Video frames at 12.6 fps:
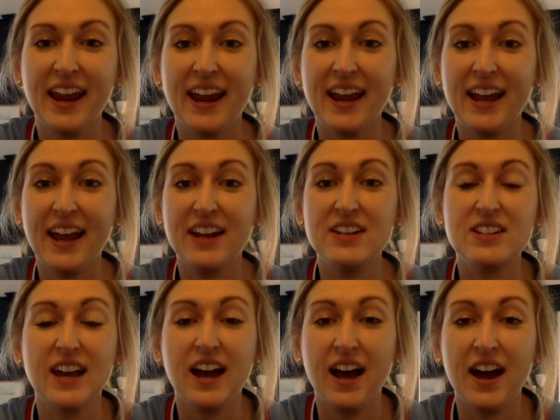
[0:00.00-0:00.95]
and
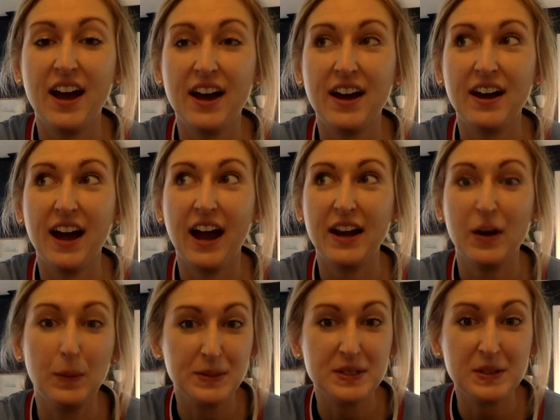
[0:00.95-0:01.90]
I
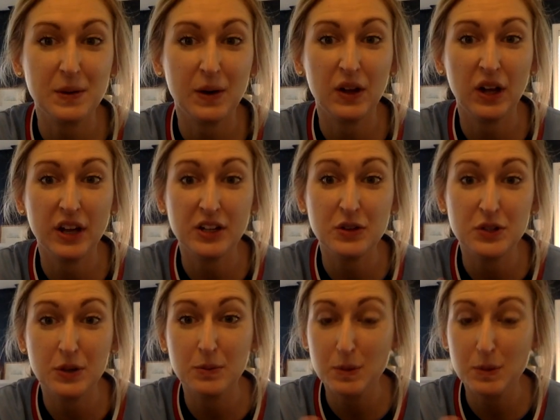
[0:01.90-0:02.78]
hope to see you all on YouTube